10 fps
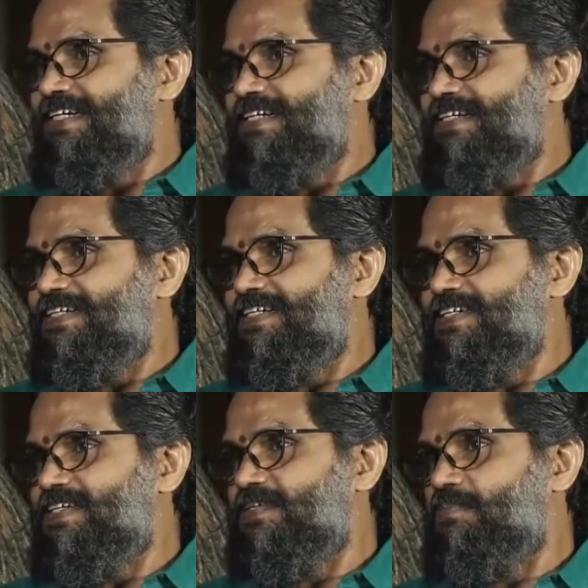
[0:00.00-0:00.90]

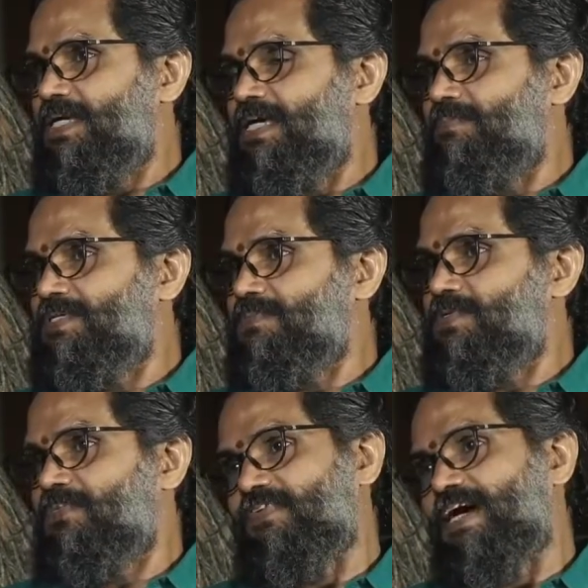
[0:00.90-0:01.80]
It became some
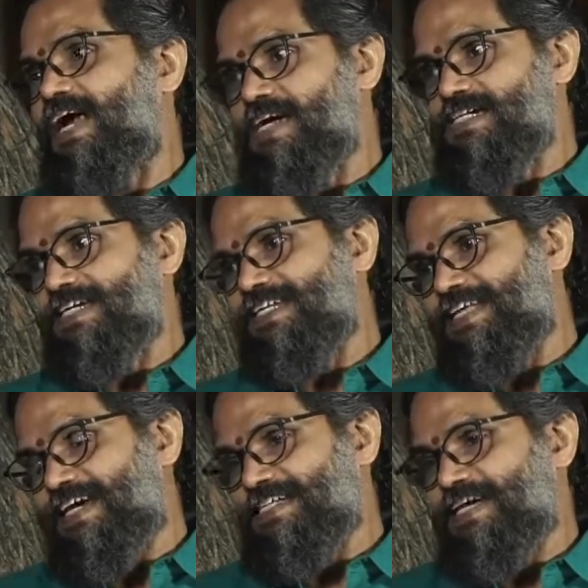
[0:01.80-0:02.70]
sort of a cult at
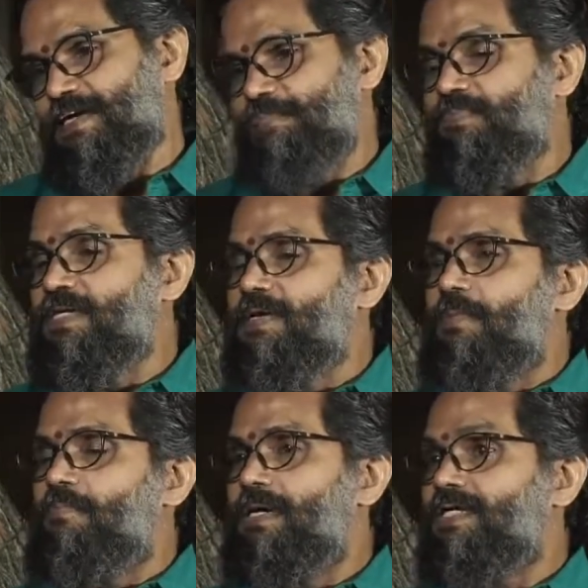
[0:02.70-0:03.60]
that time.
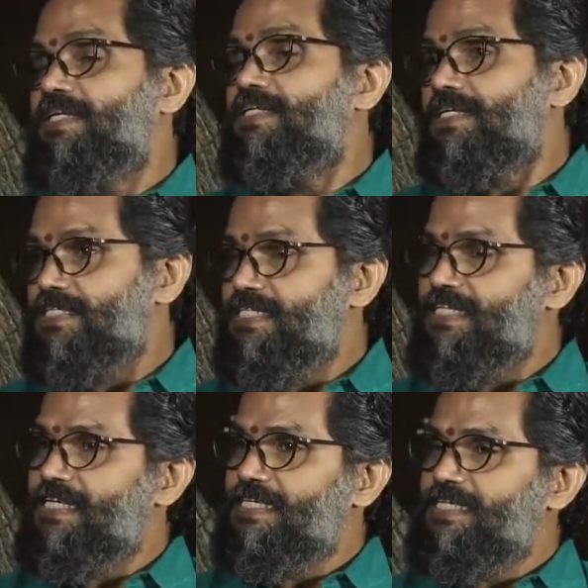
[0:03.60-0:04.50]
But
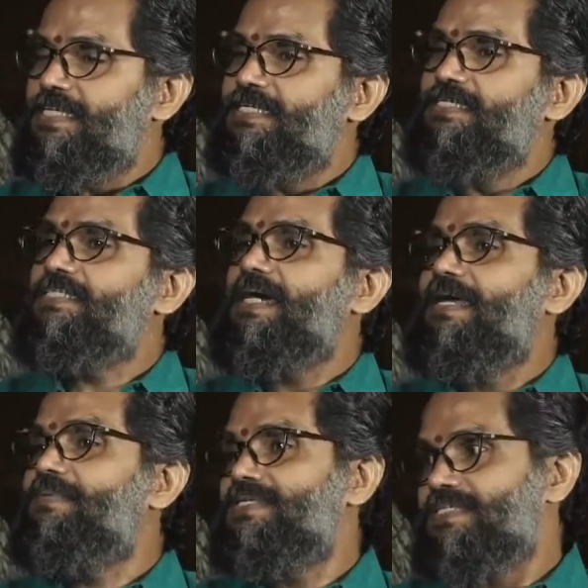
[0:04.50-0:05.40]
interestingly, the time
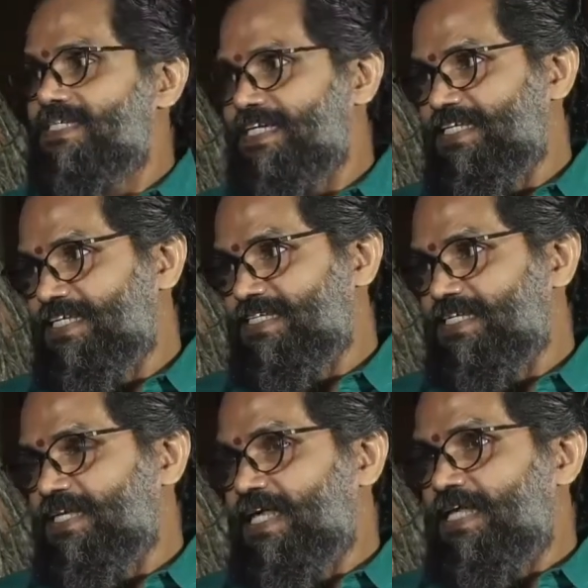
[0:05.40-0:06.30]
has changed.
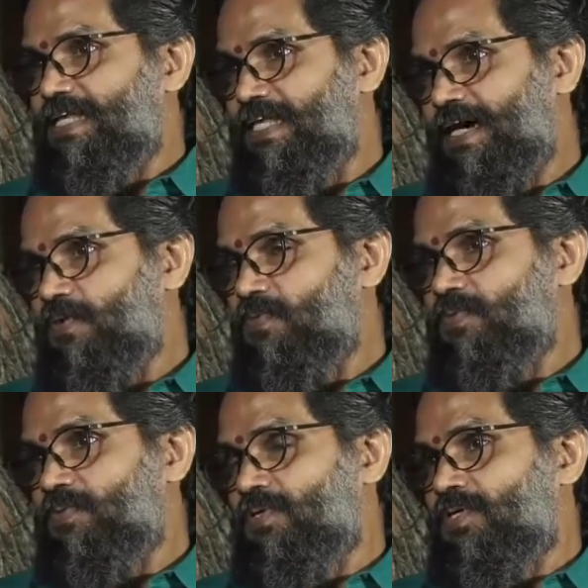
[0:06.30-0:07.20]
Now,
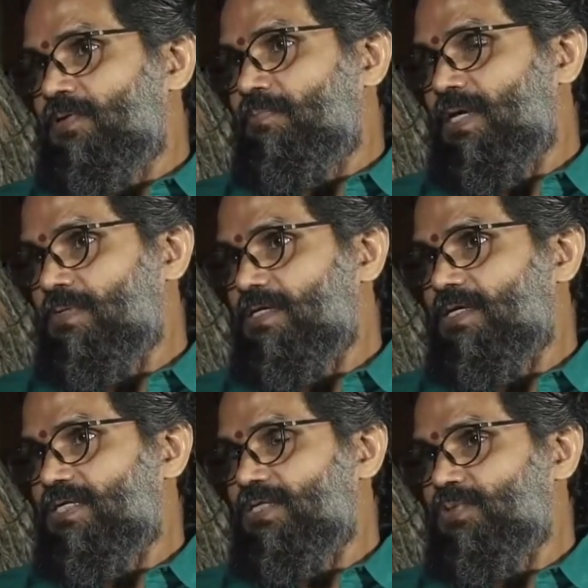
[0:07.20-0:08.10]
maybe
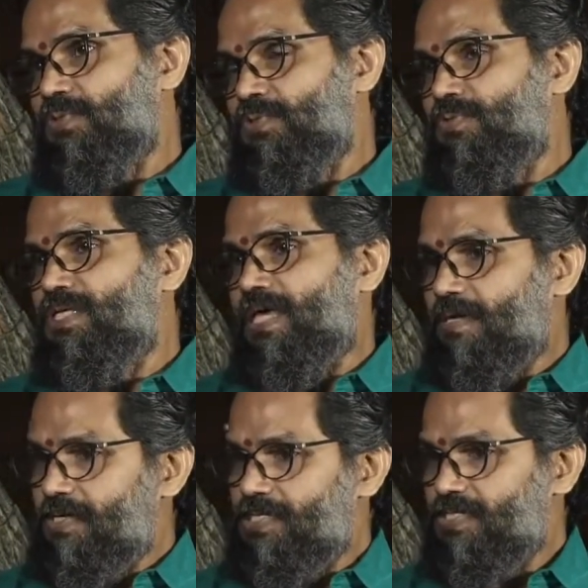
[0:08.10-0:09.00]
you name
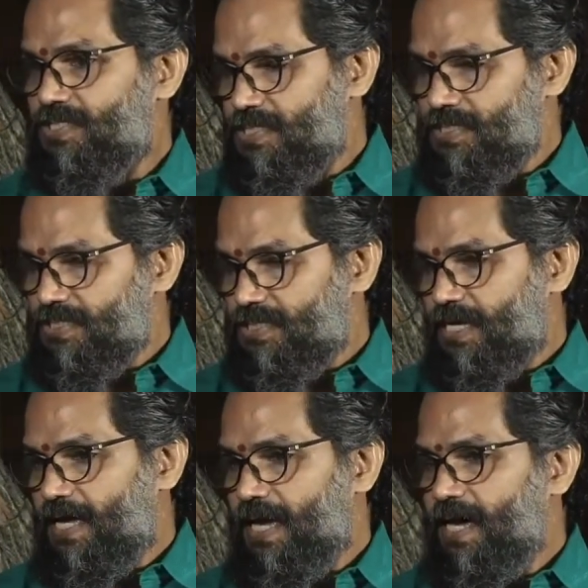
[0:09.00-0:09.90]
a disease
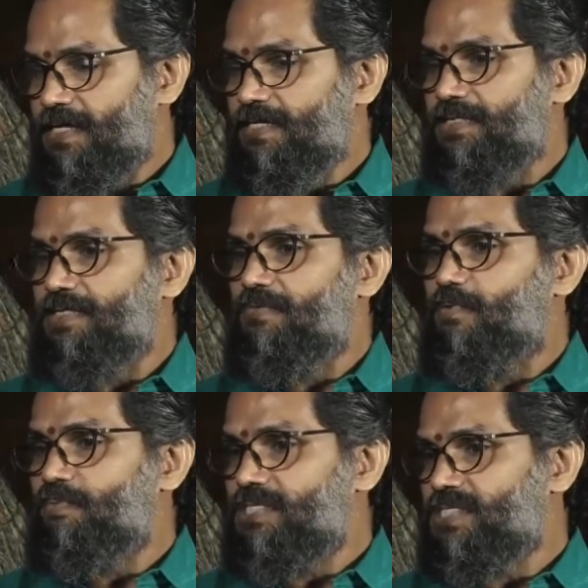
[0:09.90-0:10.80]
and there will
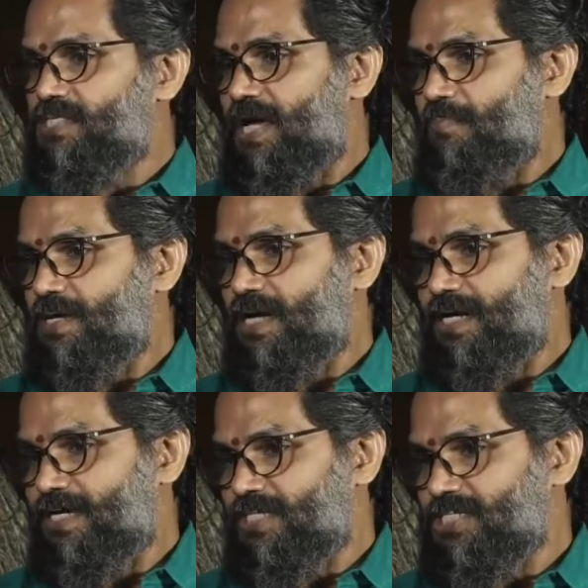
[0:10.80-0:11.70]
be some
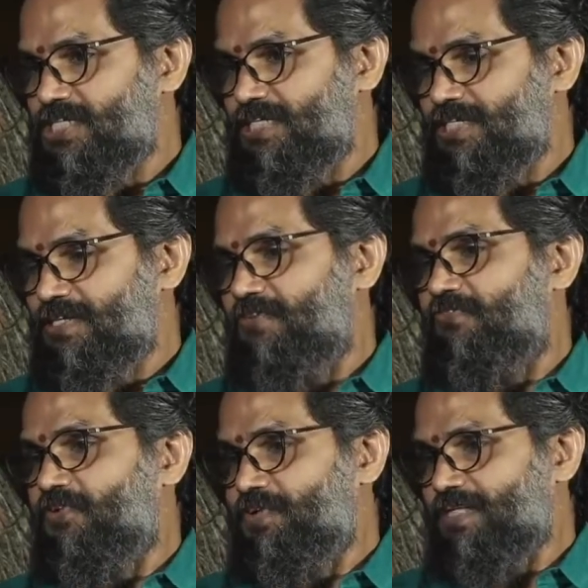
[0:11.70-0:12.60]
connection
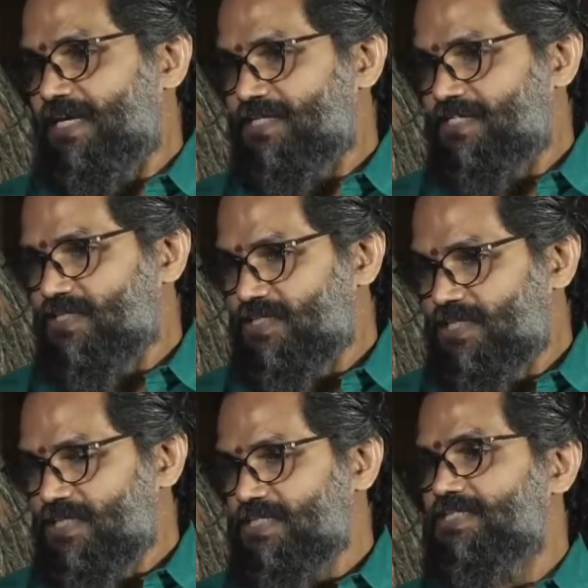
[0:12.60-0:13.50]
for that
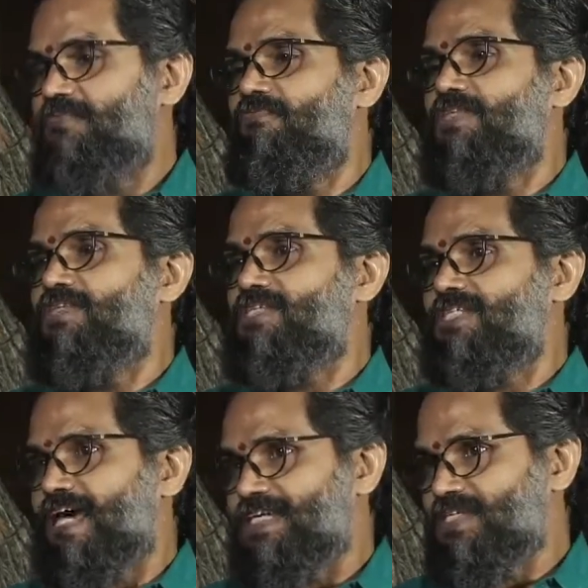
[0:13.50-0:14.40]
disease with the
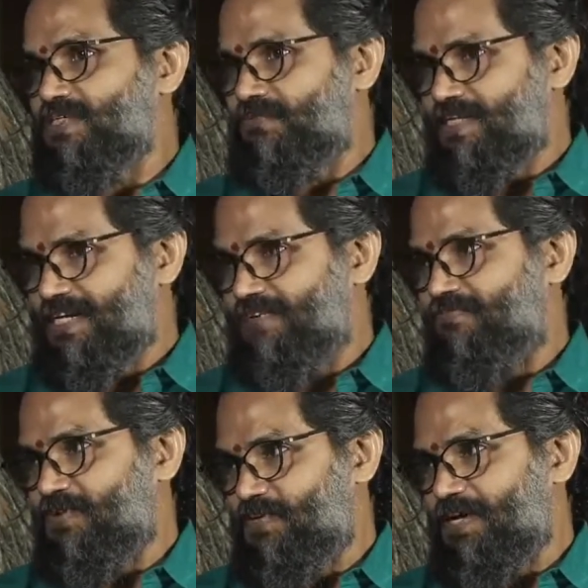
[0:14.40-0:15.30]
status of the gut
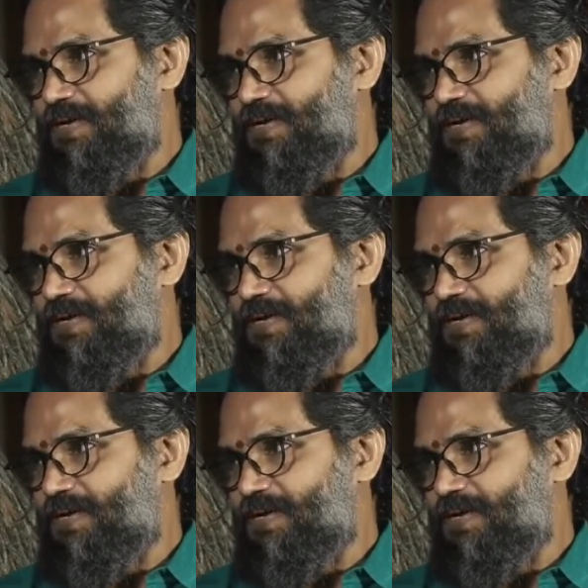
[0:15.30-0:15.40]
flora.